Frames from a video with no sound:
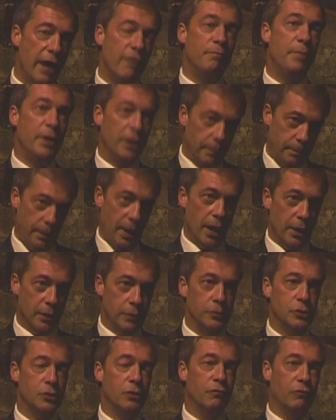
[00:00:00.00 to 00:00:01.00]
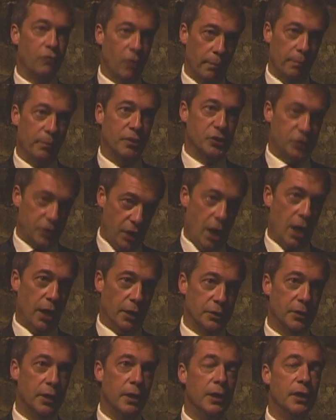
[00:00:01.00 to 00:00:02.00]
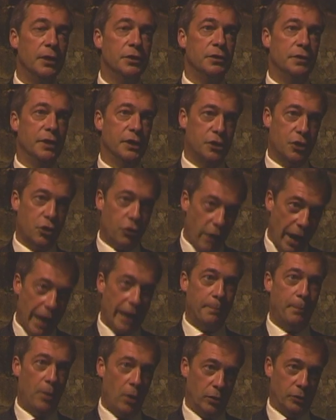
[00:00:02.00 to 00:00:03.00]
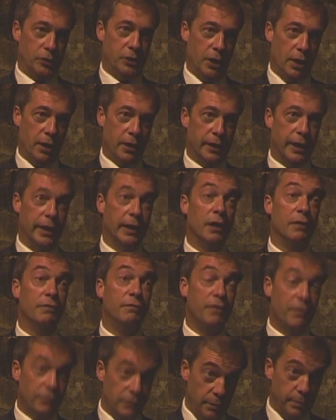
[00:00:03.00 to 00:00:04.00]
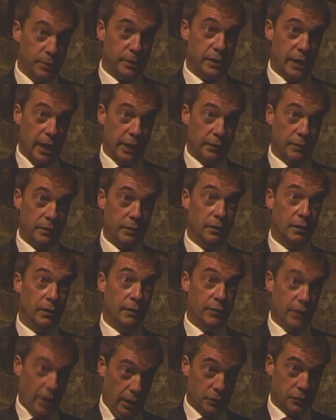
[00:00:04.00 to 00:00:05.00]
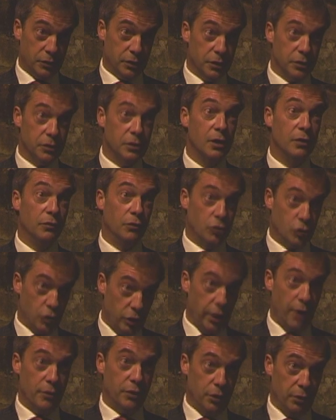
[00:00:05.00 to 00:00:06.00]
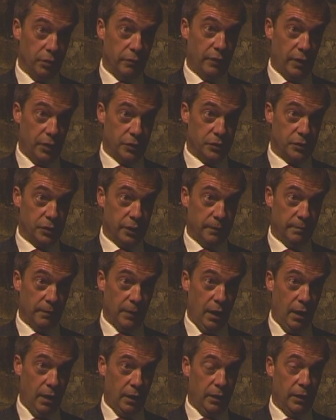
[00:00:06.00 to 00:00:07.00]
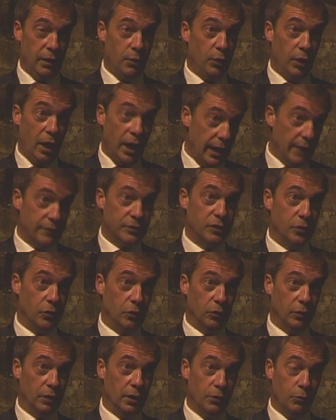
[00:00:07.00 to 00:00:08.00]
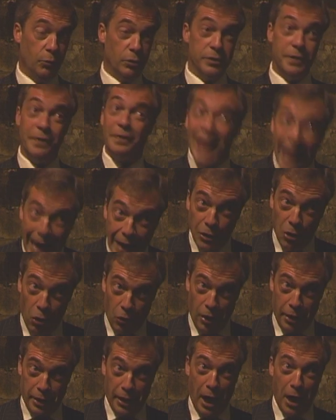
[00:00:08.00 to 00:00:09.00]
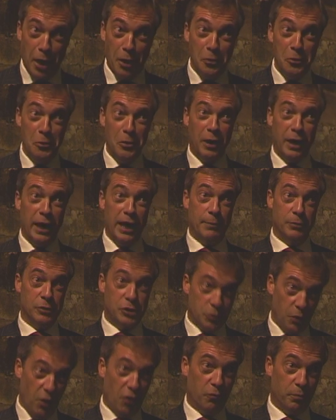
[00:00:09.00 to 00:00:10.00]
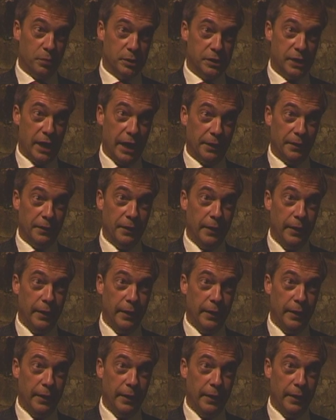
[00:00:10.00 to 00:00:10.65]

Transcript: been opposed from the start to this crackpot target of 50% of youngsters that should go to university. You know, when I left school, it wasn't that long ago, it was 12%.